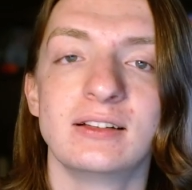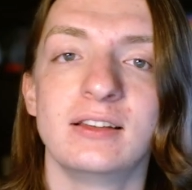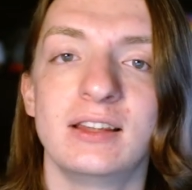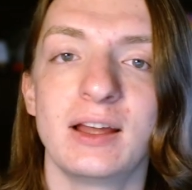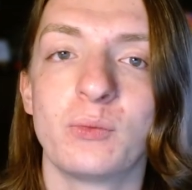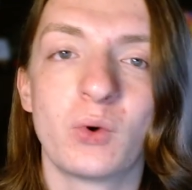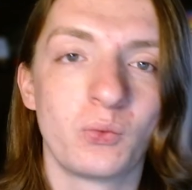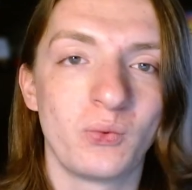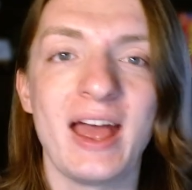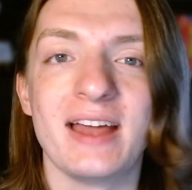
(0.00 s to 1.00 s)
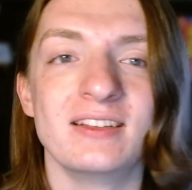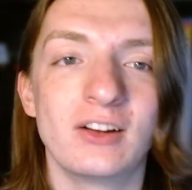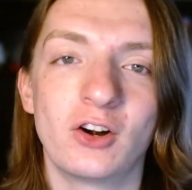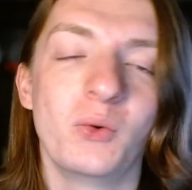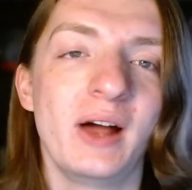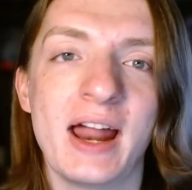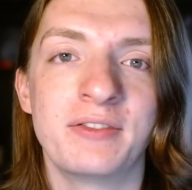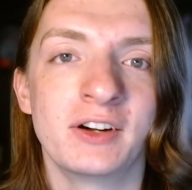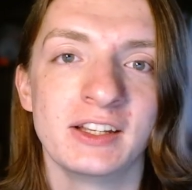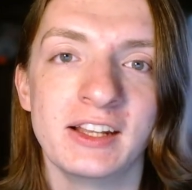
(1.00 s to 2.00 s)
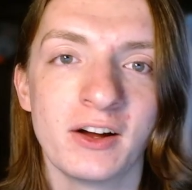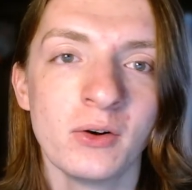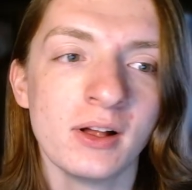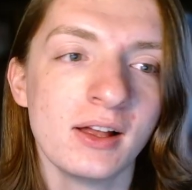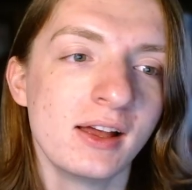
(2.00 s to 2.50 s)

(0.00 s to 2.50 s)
that were red or whatever, you know?